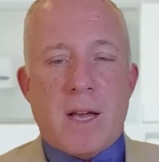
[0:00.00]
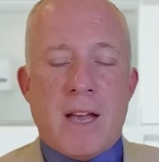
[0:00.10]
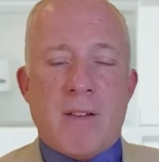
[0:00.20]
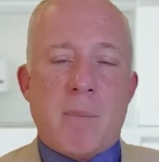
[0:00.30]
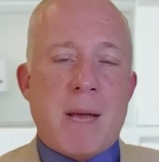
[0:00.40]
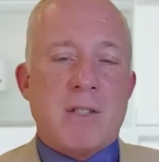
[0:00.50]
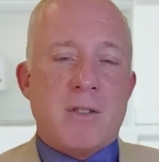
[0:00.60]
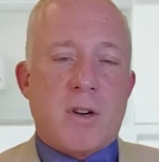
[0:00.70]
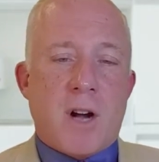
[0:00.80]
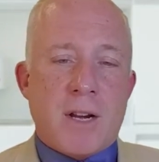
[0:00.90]
If
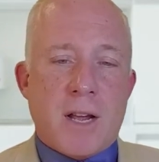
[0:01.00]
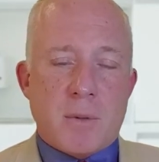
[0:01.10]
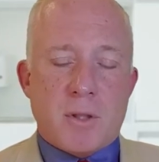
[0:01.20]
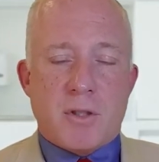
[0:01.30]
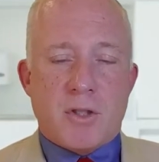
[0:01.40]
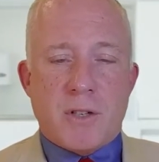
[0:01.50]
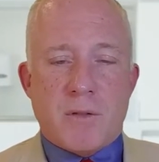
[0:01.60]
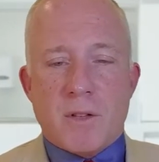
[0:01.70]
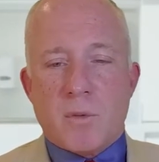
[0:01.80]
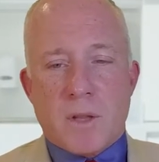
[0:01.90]
patients are unable to achieve
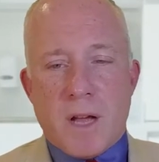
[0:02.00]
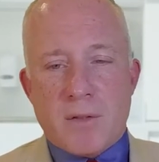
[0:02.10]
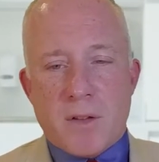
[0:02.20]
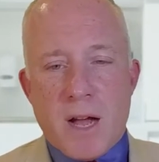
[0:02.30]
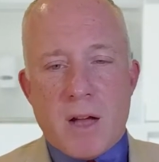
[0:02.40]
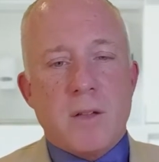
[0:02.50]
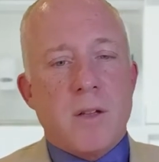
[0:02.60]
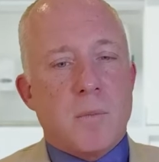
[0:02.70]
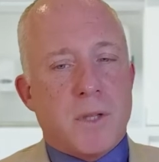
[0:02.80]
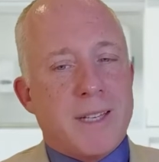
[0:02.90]
this with lifestyle,
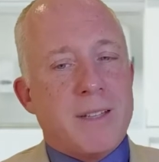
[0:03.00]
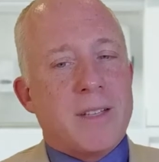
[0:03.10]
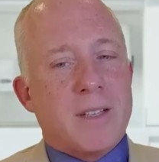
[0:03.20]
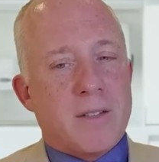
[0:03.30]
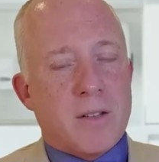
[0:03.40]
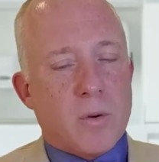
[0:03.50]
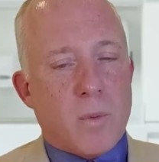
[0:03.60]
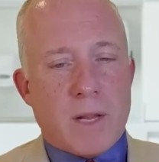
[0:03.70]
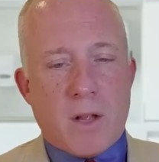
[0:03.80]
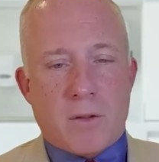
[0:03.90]
please consider
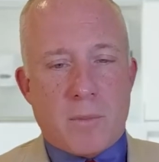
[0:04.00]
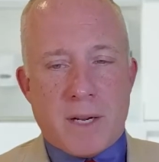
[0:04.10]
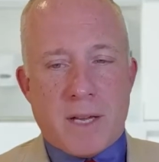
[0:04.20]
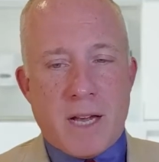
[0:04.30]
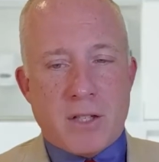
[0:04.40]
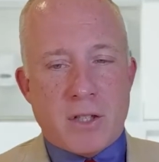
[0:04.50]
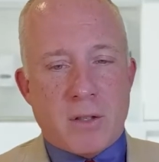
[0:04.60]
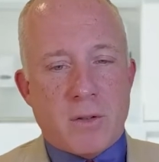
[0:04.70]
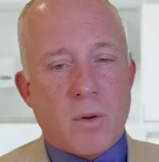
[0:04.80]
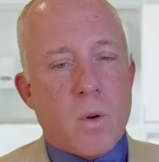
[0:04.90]
weight loss
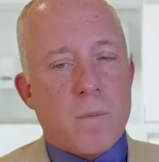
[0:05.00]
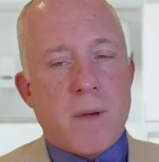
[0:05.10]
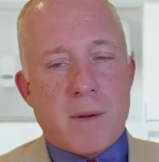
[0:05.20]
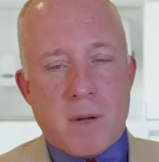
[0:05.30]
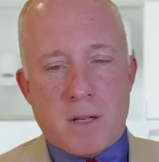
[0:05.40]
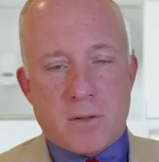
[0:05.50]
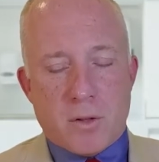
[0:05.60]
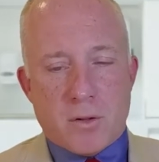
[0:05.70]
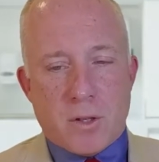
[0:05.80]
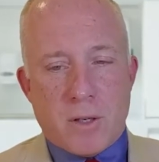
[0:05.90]
medications or metabolic
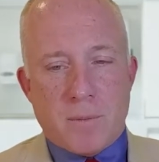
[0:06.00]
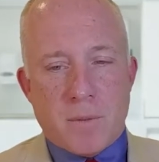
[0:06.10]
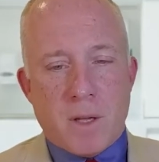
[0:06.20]
surgery.